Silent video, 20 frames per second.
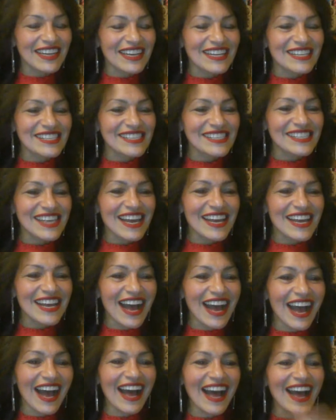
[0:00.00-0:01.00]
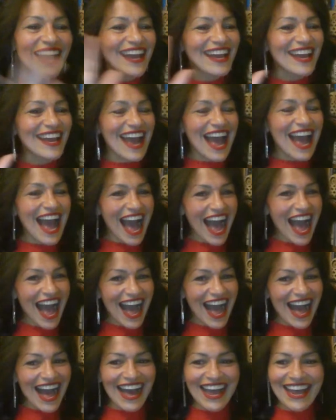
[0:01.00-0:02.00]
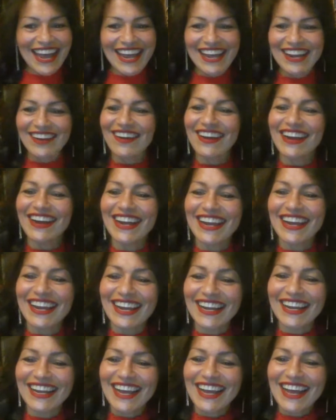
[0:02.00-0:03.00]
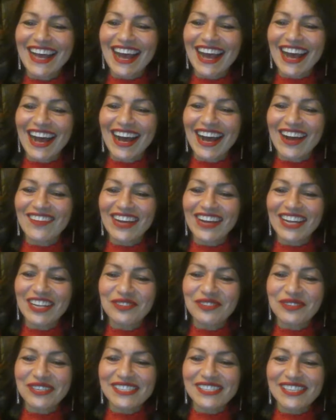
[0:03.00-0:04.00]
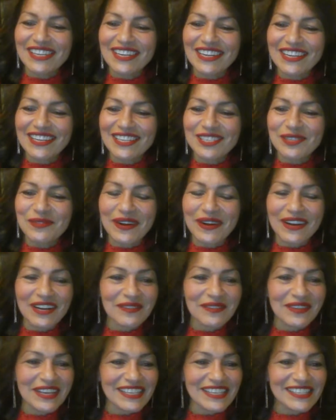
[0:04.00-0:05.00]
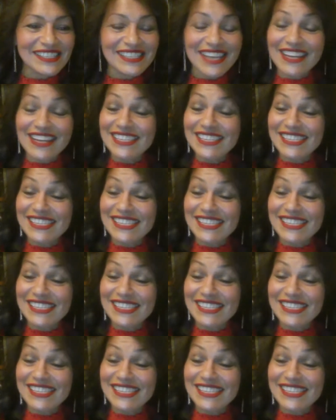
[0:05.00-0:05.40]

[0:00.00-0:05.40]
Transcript: is saying hi Craig. And Twisted is welcoming Seth,